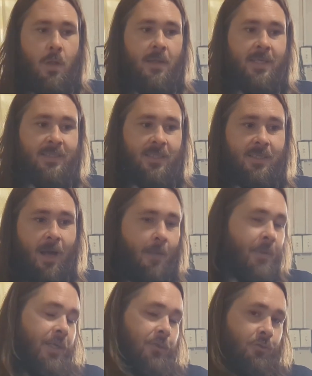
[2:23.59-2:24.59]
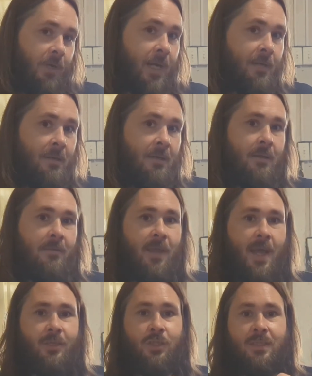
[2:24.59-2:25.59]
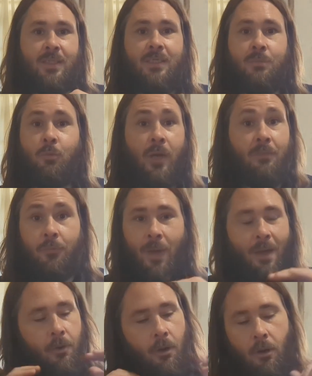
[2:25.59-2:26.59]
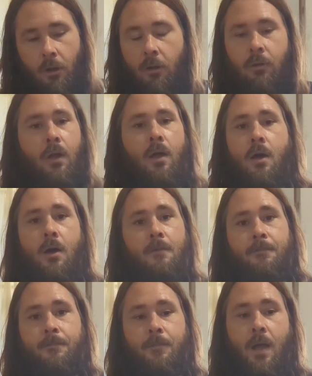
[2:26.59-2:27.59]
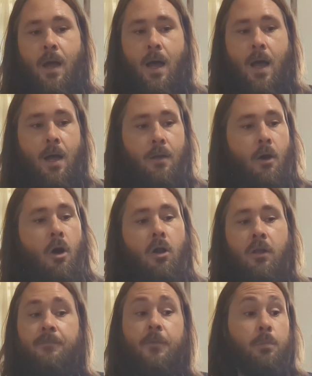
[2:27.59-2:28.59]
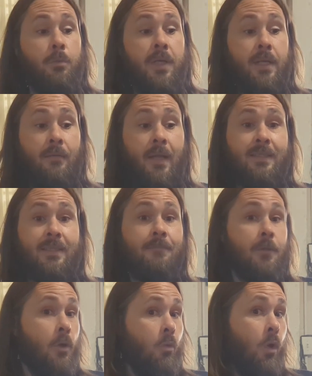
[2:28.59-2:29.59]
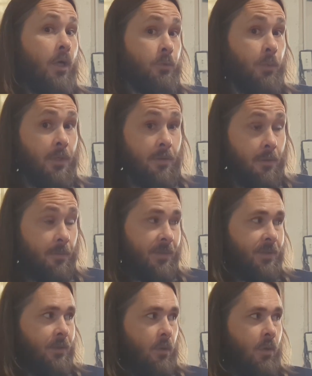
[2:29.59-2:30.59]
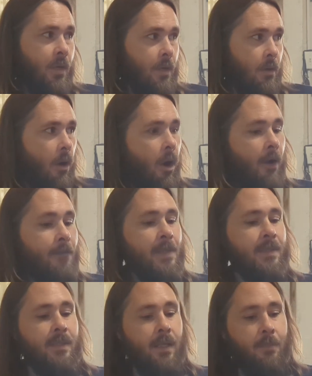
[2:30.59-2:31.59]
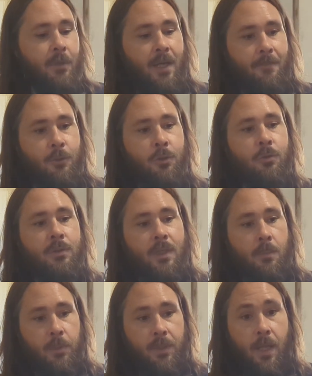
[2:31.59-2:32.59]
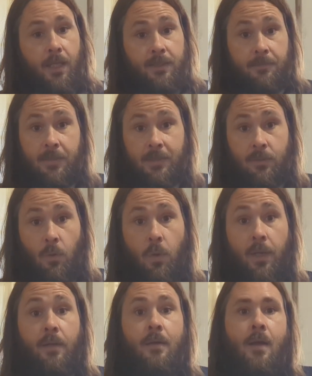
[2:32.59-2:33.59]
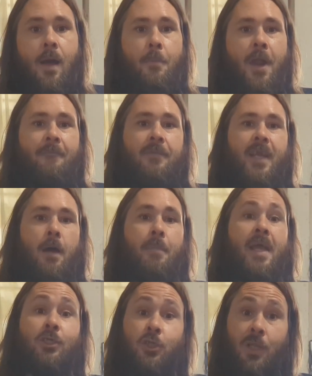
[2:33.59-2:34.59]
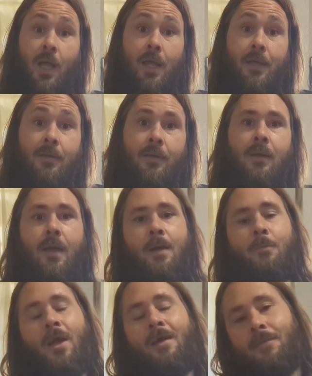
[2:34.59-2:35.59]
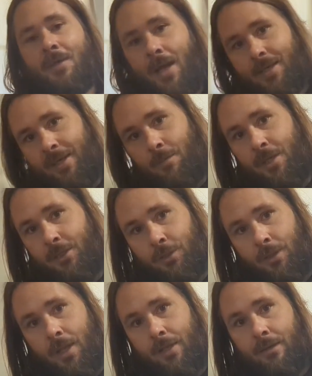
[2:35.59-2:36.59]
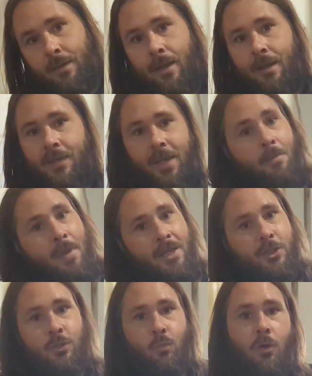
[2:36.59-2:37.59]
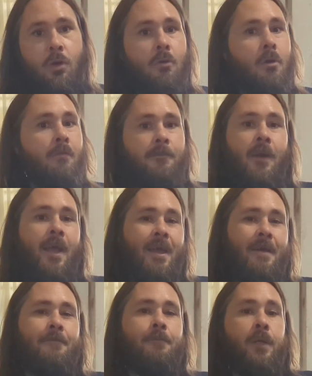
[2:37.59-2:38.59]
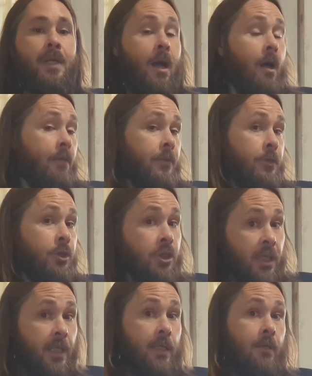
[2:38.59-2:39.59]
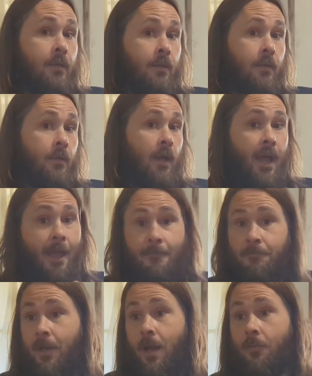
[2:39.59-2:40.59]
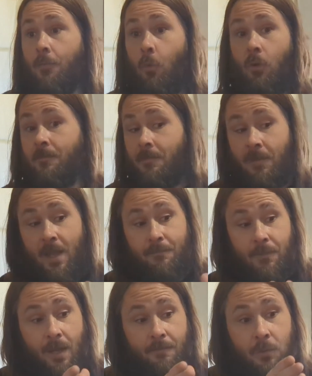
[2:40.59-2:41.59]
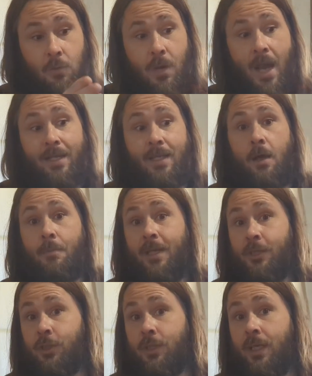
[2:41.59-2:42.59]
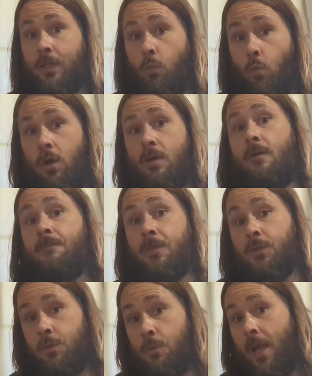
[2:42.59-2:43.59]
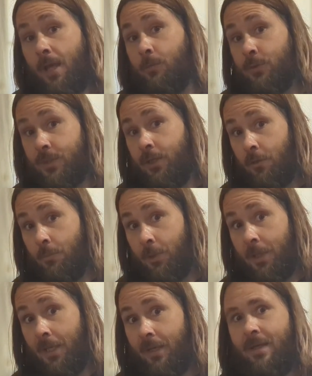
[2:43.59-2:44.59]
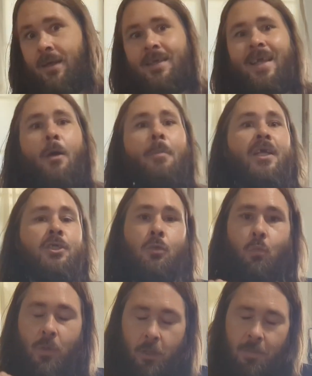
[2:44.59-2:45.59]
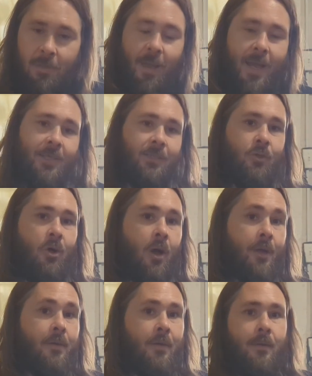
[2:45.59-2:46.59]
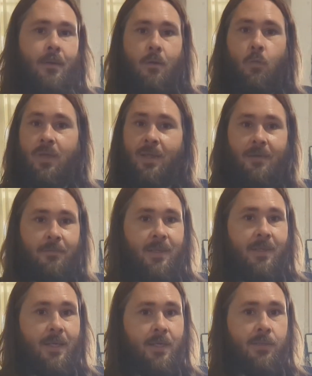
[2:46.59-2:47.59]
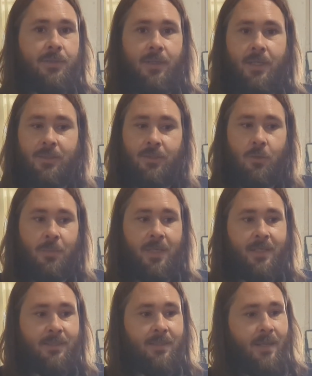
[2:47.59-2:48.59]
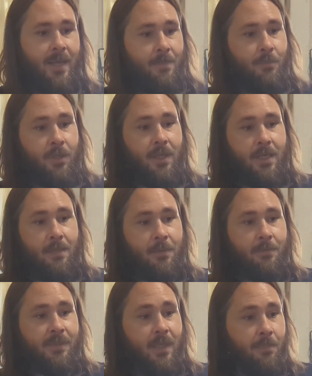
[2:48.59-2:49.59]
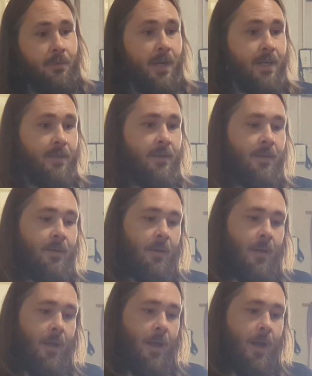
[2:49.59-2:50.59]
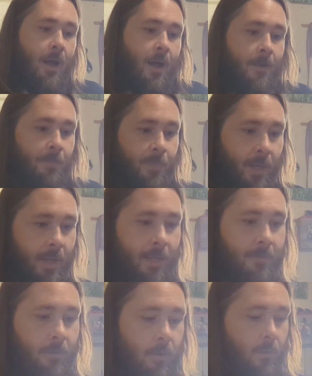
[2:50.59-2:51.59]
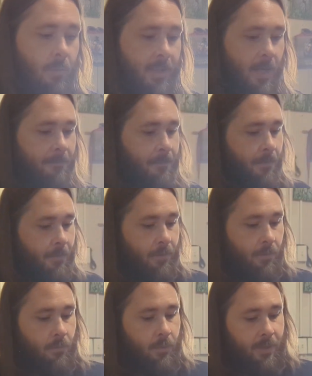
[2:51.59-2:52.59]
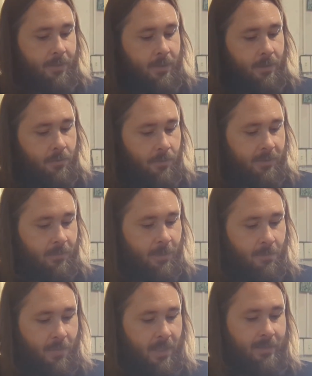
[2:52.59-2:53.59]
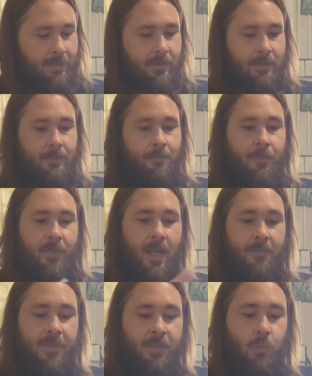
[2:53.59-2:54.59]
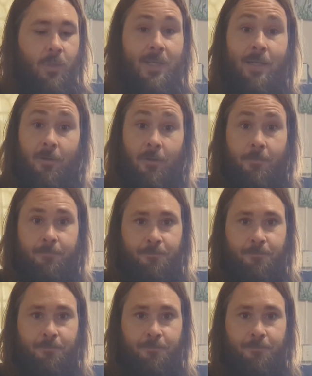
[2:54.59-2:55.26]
It's a dominant trait that just gets bred throughout all of your breeding lines if you don't watch what you're doing. So obviously I'm gonna have two separate lines of these going. I'm gonna have the Dalmatian line, and I'm gonna have the non-Dalmatian line. And the Dalmatian will go over every other gene, every other morph. If you got Dalmatian in one of the two animals that you're breeding, Dalmatian will be passed on with everything else. And so because of that, I'm going to keep them separated. And without further ado, we'll get to doing some unboxings. Now this one here,